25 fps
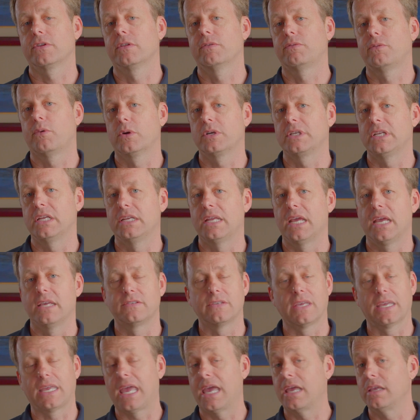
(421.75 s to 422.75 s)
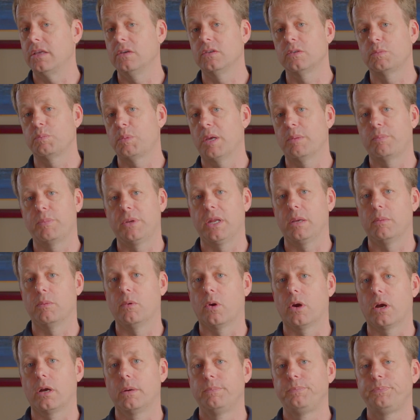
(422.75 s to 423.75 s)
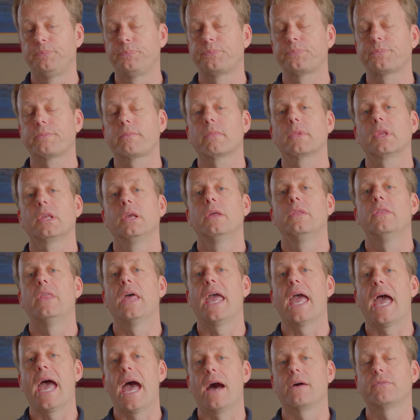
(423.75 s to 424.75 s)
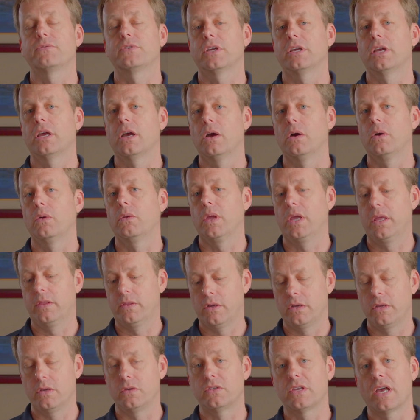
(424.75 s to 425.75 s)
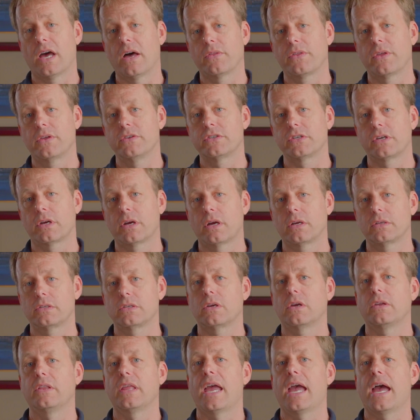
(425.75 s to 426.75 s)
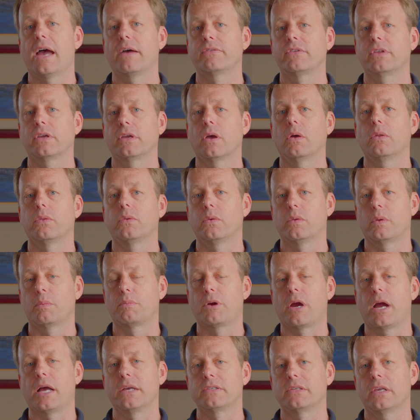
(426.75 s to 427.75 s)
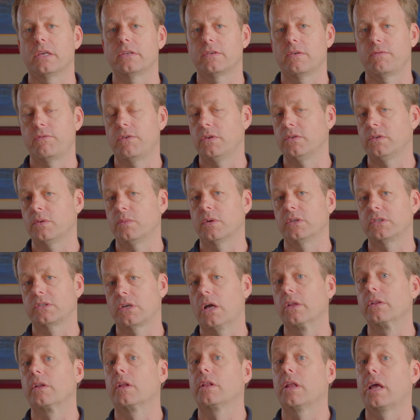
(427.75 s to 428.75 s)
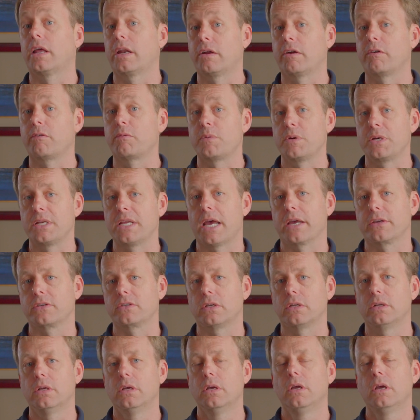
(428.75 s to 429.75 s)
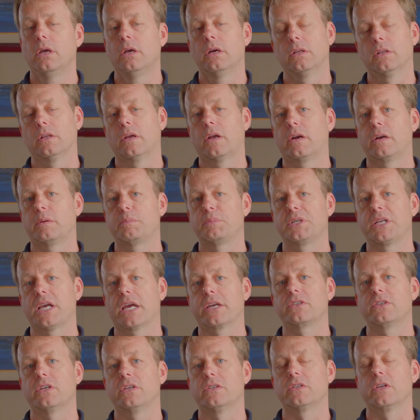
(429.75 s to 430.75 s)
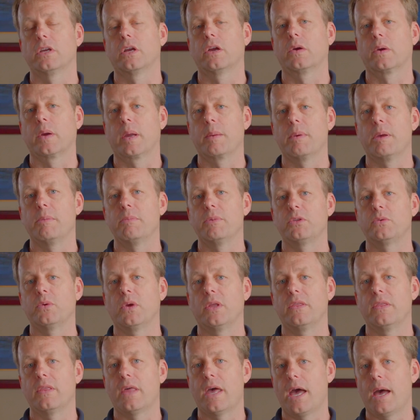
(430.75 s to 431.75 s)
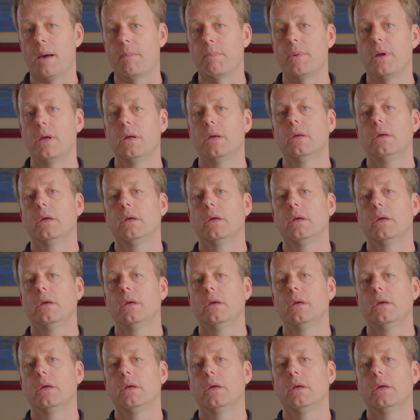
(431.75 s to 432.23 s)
the 14 days, they can't use PIP anymore. They have to go either use health insurance or they have to go through the process of using what's called a letter of protection. The letter of protection is an agreement between them,